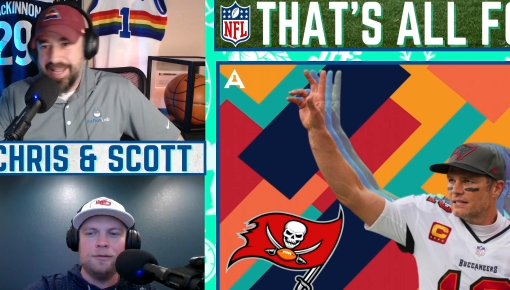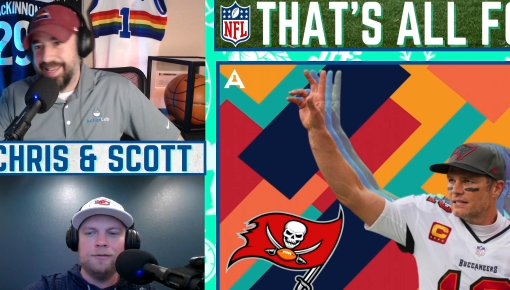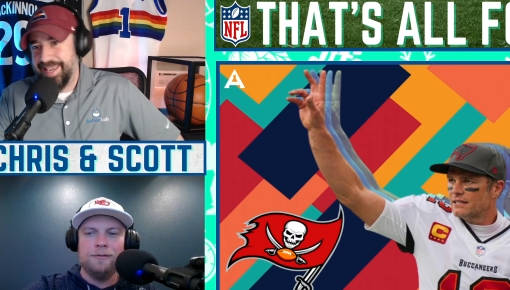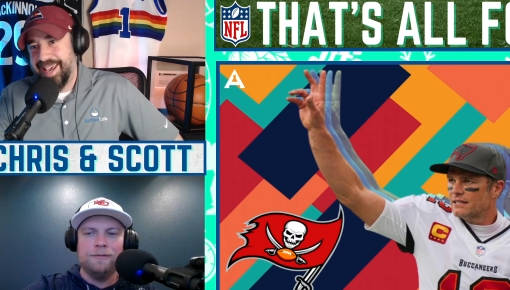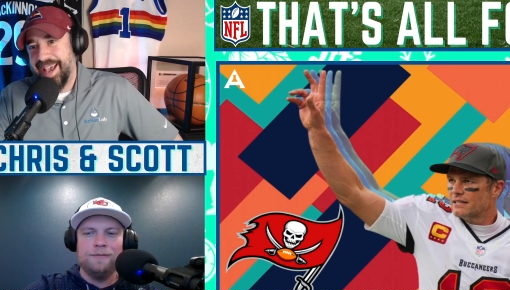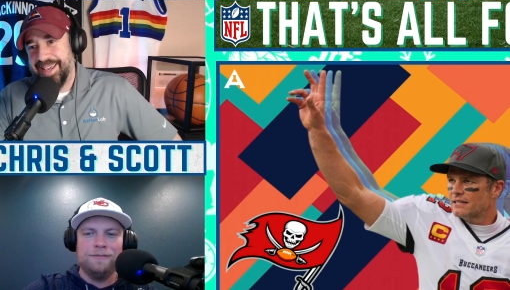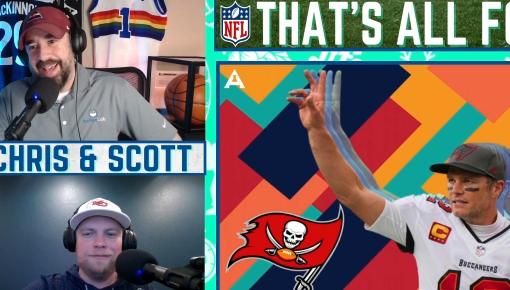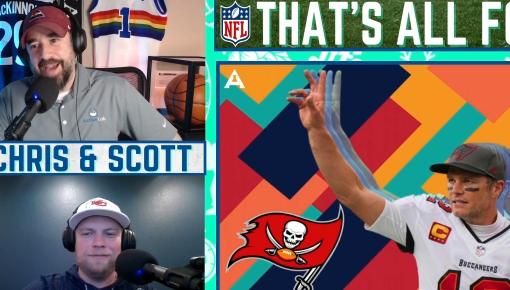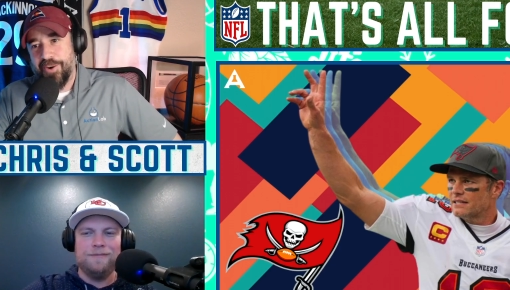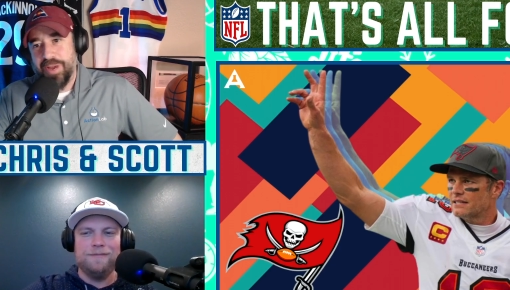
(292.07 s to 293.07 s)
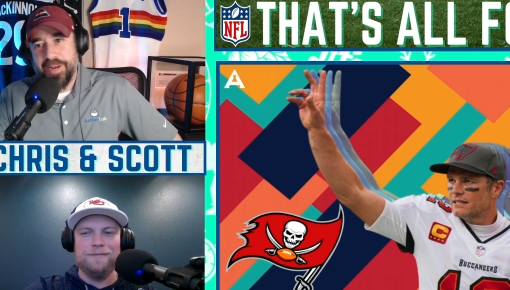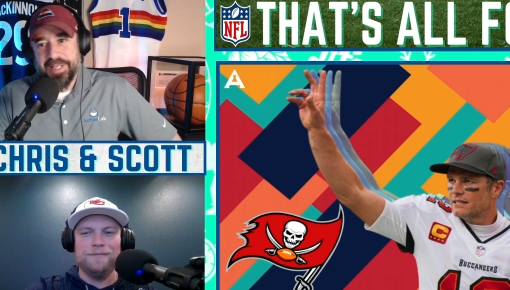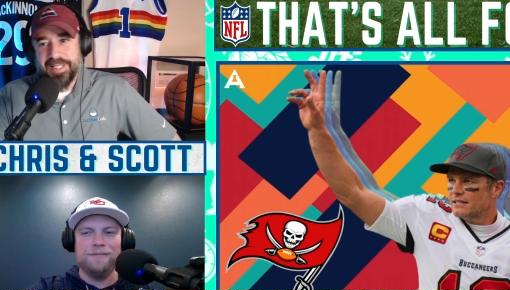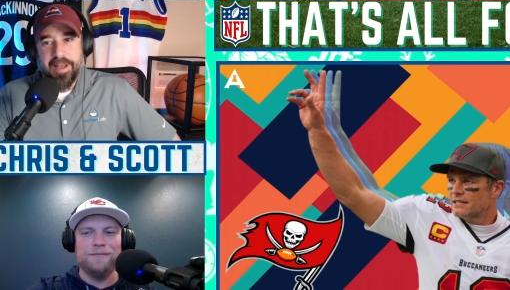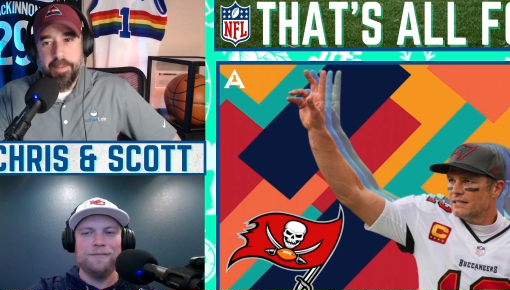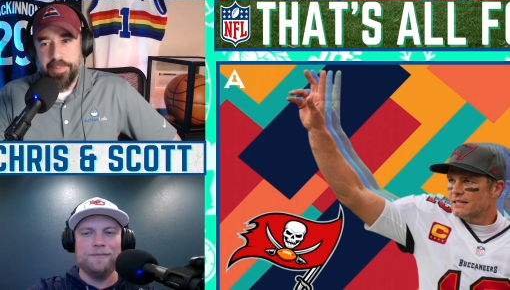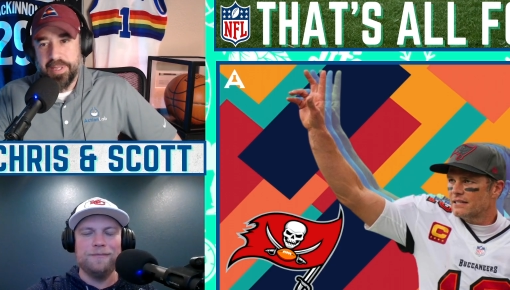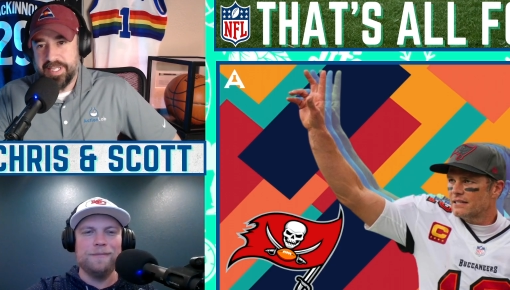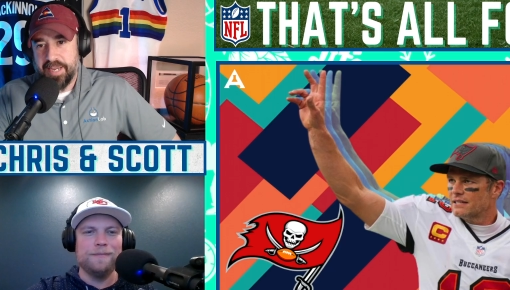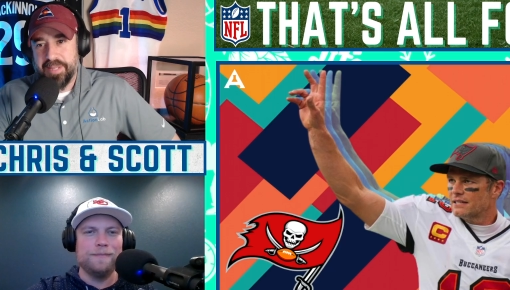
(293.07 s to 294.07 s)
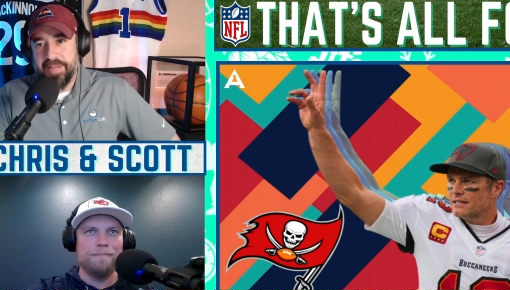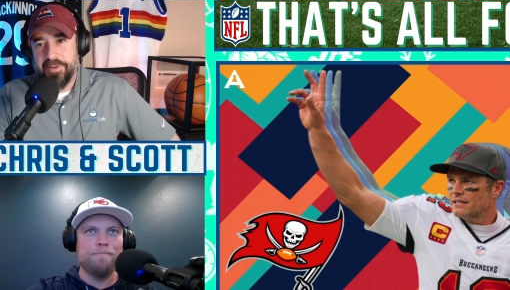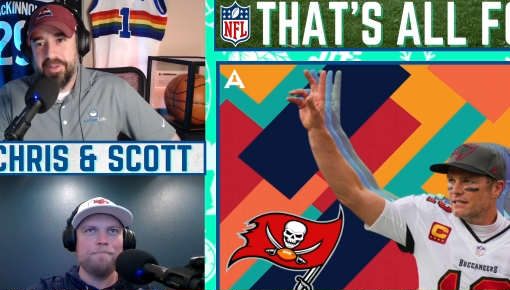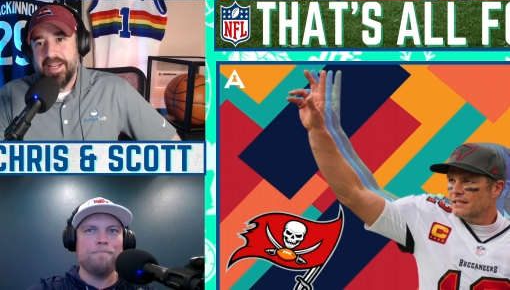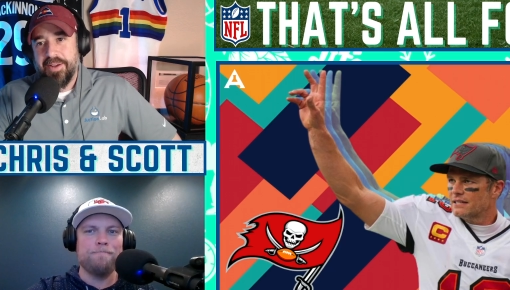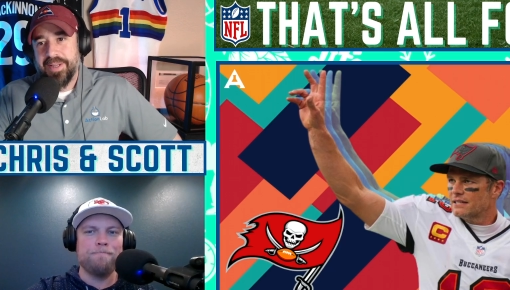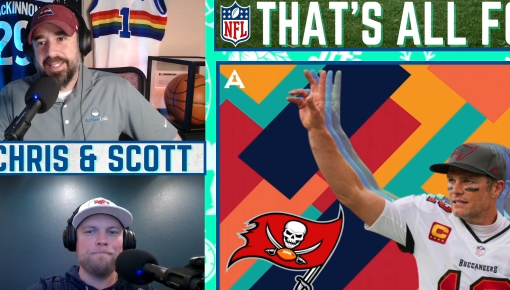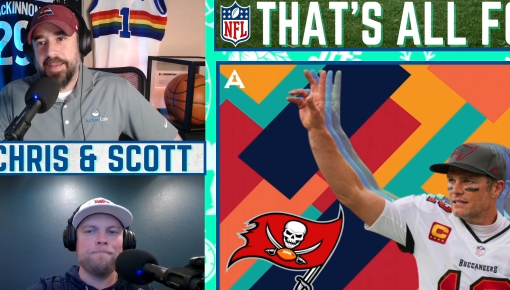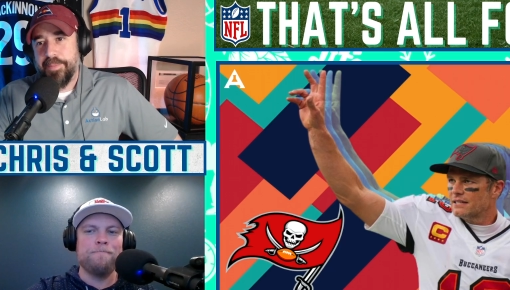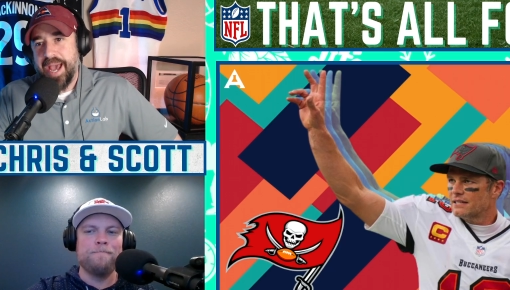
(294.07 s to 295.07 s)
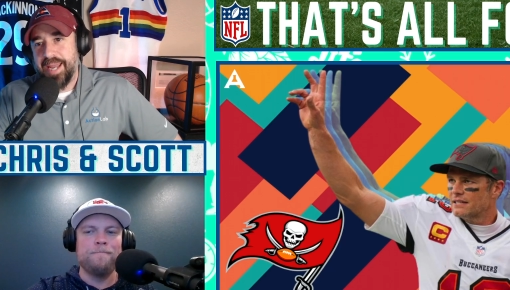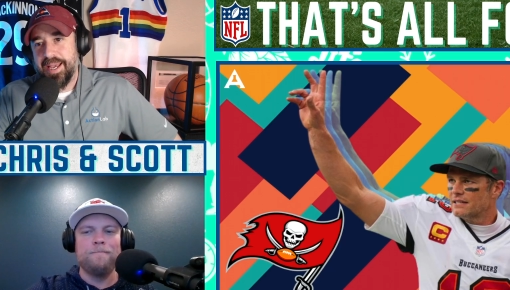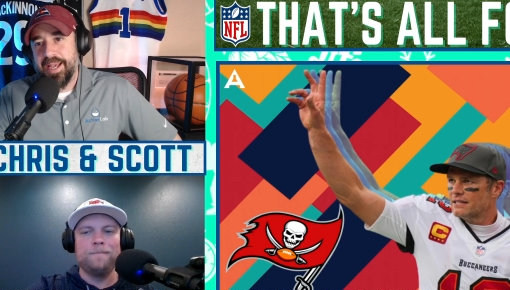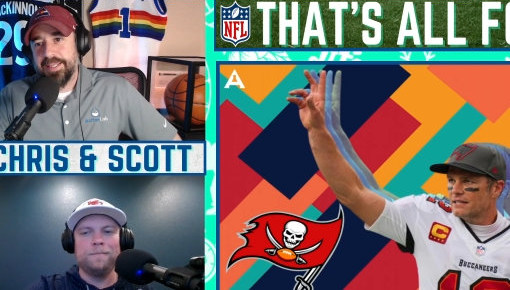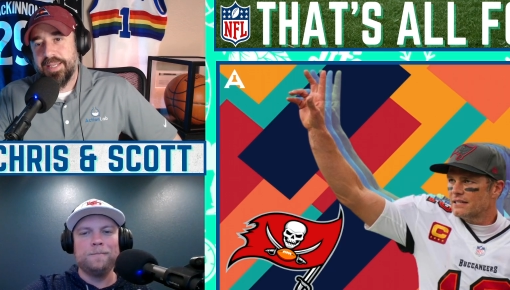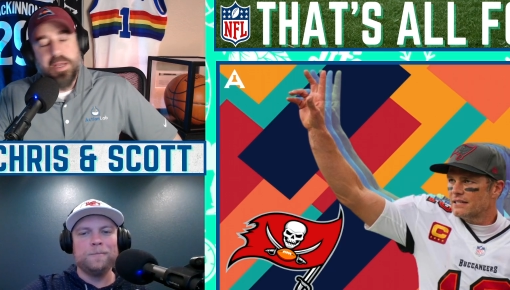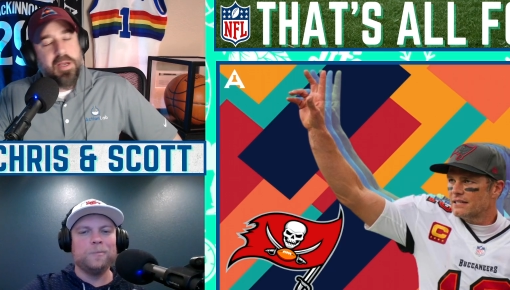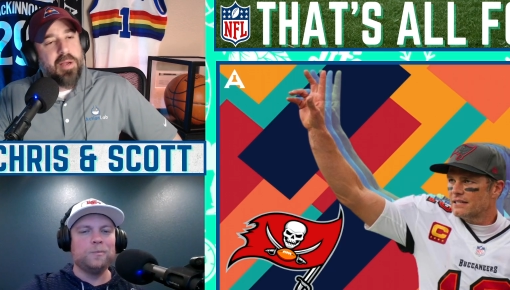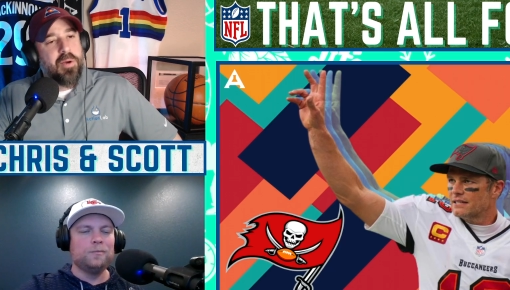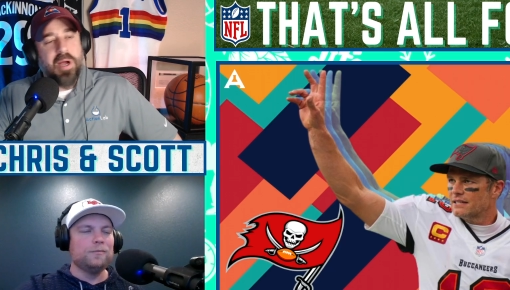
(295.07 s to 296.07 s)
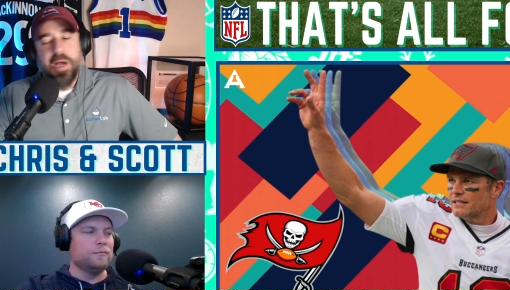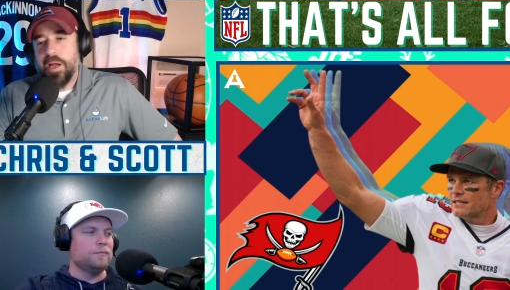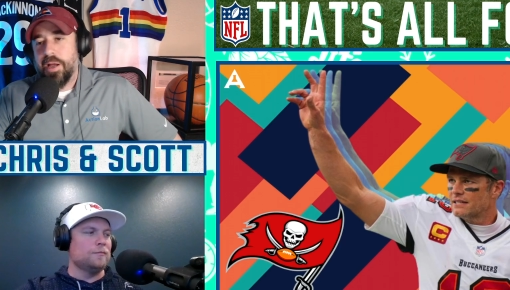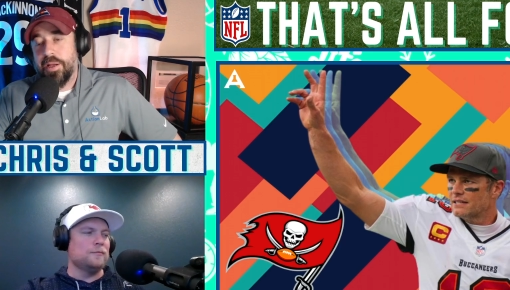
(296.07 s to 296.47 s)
Speaker 1: yeah, you gotta win them at some some level. What's up, Matty Ice? Uh,